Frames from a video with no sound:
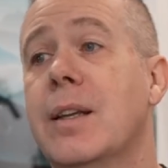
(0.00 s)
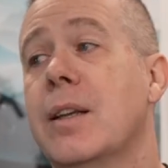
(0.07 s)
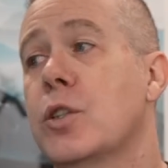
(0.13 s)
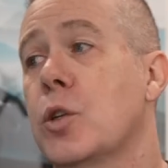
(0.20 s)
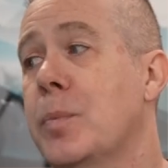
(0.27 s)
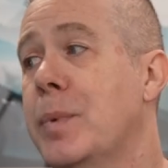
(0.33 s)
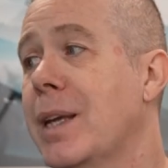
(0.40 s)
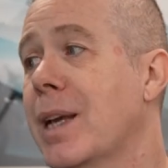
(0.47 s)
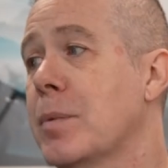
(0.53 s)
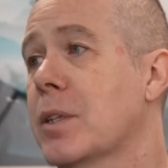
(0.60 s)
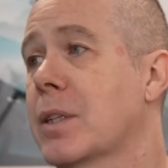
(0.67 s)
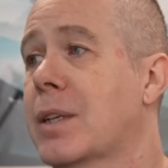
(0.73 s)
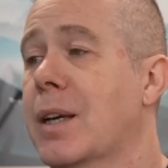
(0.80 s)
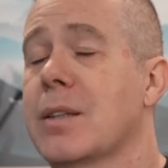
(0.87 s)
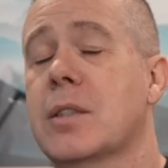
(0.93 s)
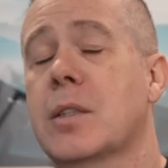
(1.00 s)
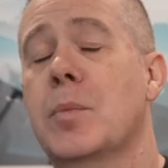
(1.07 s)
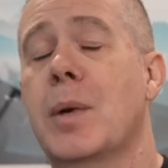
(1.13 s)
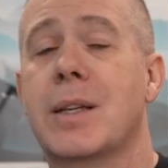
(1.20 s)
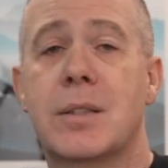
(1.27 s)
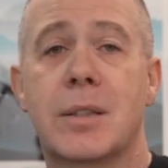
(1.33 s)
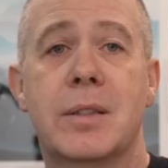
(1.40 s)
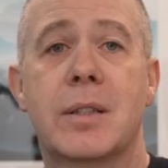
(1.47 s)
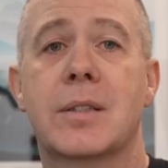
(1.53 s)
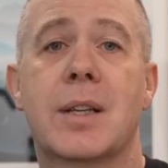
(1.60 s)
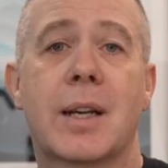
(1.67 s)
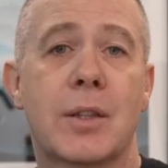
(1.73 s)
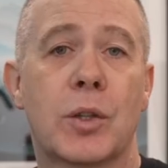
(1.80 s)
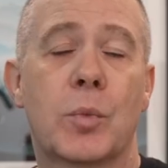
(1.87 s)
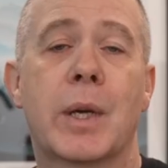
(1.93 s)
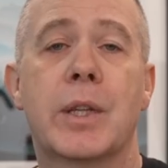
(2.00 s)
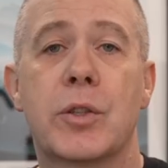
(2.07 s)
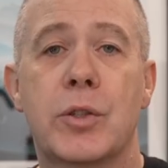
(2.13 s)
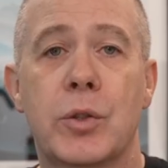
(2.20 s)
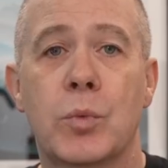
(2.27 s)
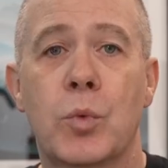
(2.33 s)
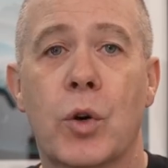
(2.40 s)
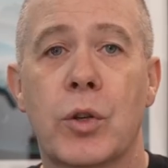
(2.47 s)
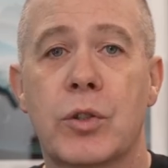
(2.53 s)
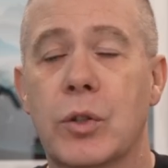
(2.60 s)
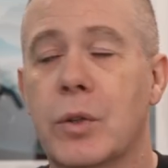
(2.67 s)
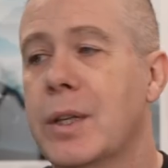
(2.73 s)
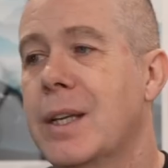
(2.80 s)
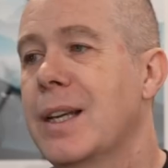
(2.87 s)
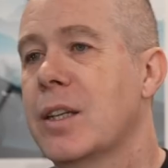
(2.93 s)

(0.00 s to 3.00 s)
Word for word: to be able to customize and design the way that you want to.